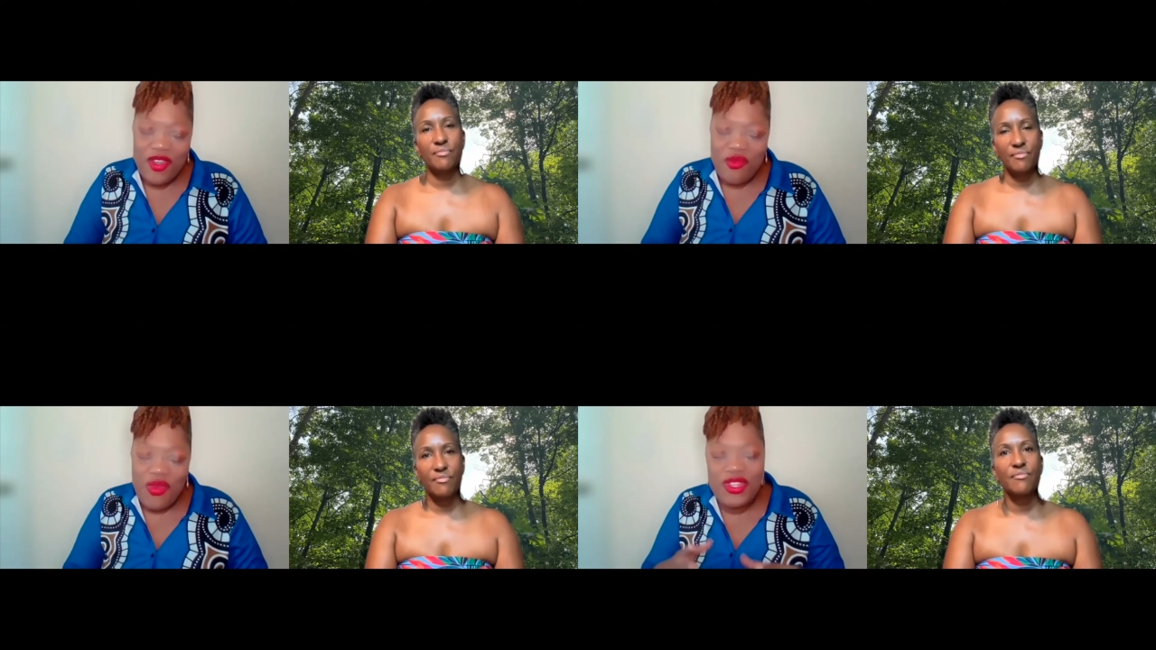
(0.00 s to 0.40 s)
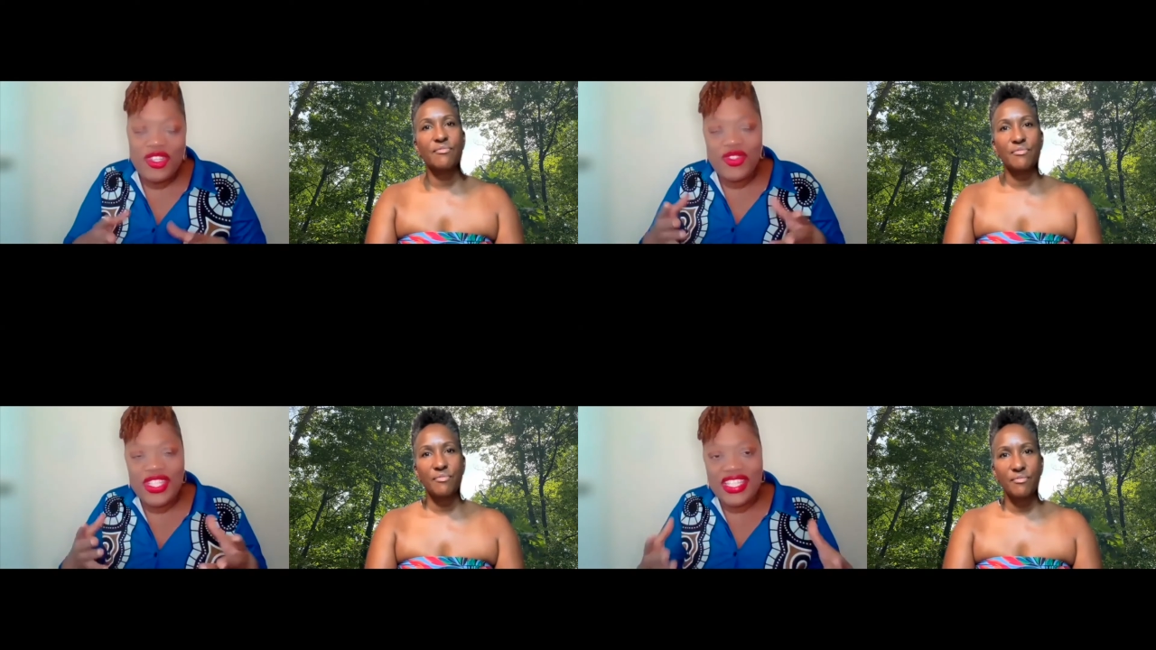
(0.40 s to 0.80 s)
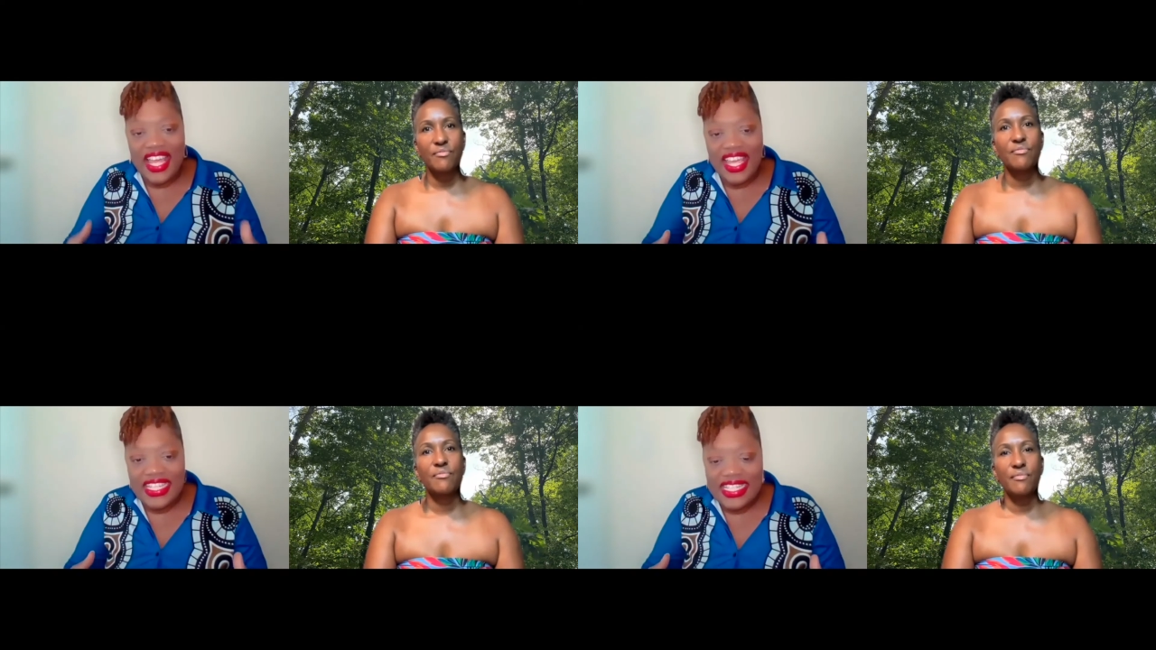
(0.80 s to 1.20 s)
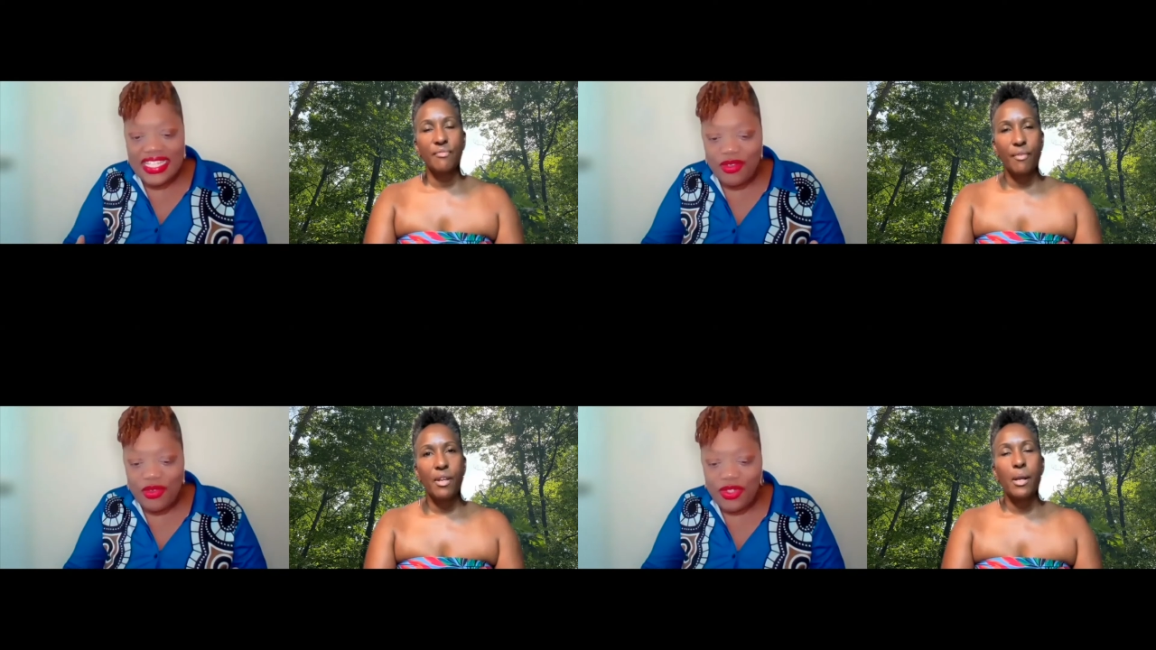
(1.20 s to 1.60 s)
Speaker 1: What would you say
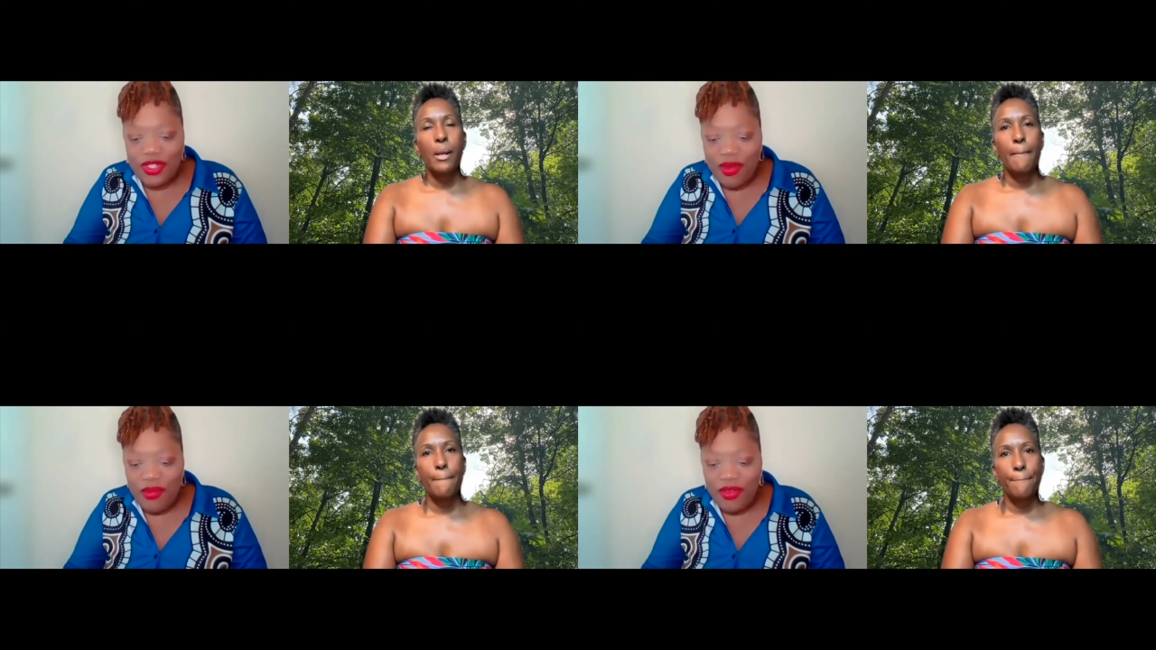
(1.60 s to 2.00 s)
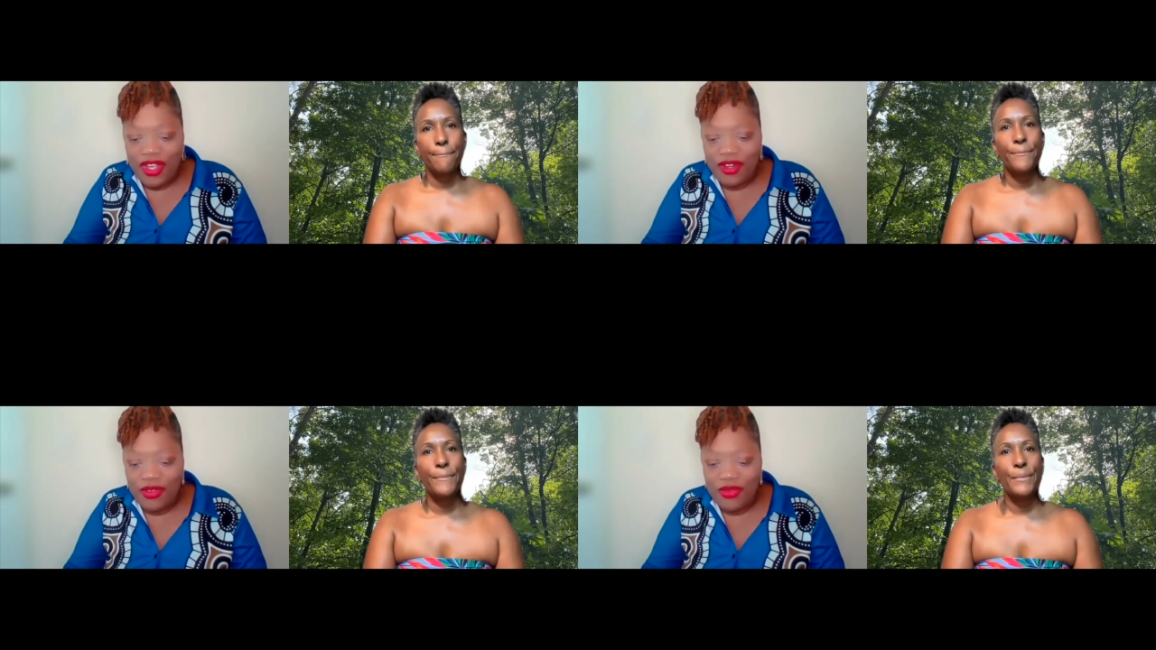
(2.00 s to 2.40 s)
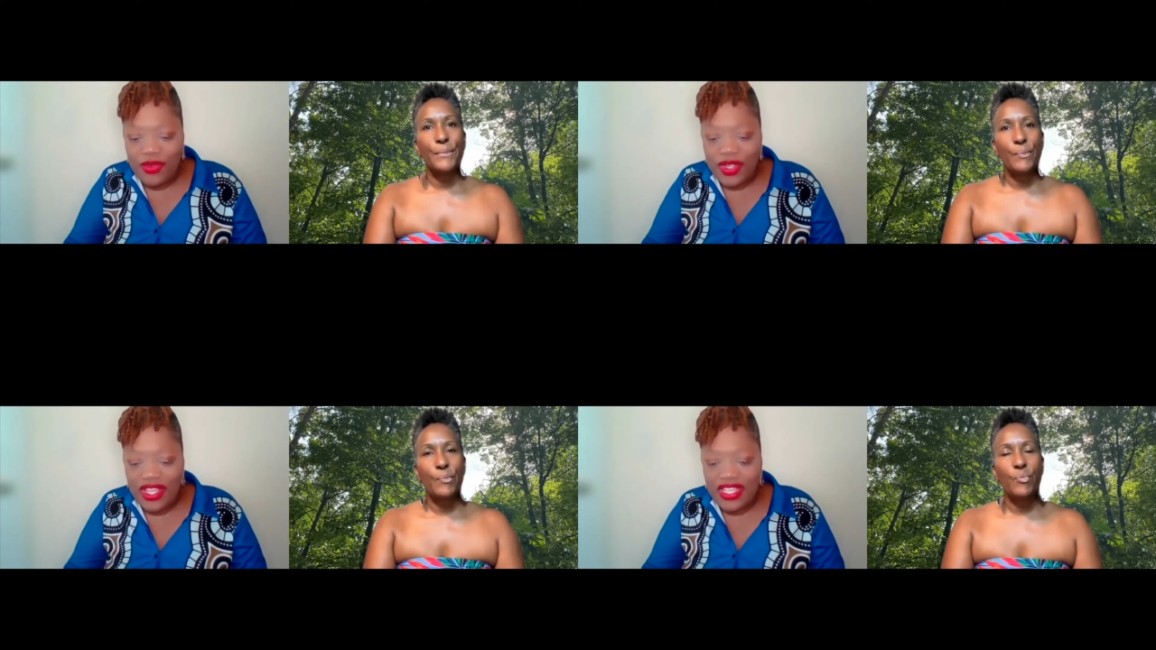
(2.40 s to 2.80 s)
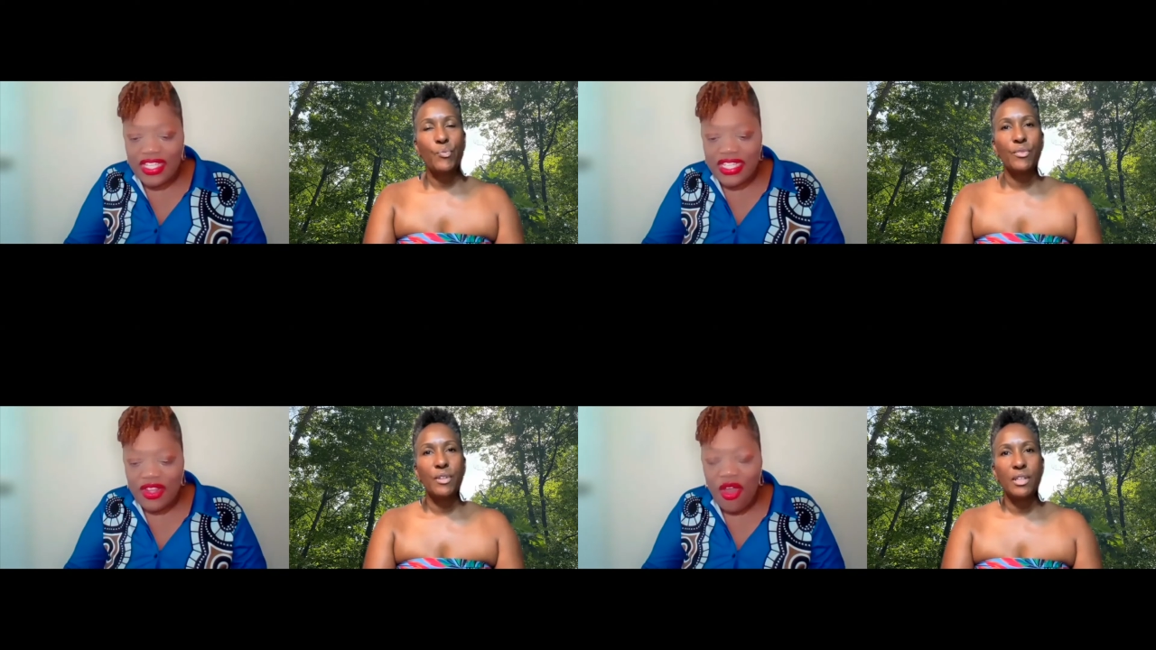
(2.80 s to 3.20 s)
to someone who
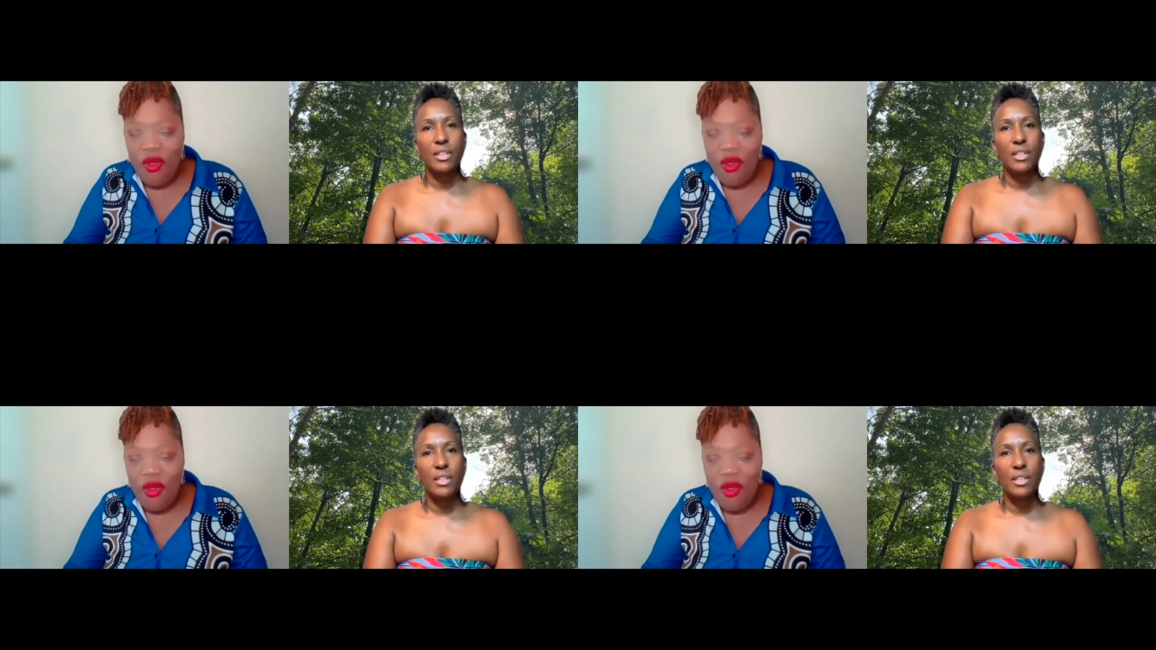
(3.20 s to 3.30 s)
is